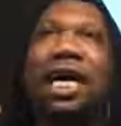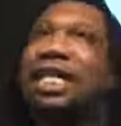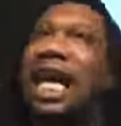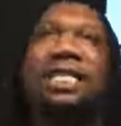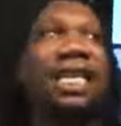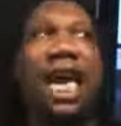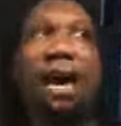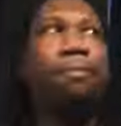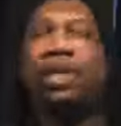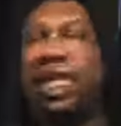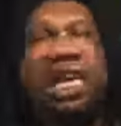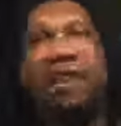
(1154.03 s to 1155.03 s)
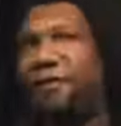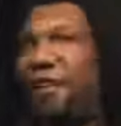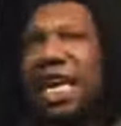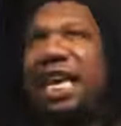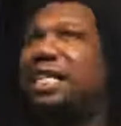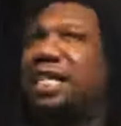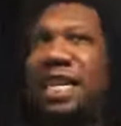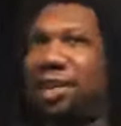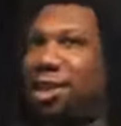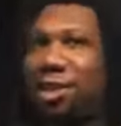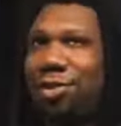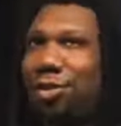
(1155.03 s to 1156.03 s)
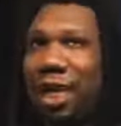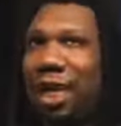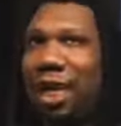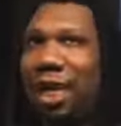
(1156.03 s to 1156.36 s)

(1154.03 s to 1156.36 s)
That's MTV's history.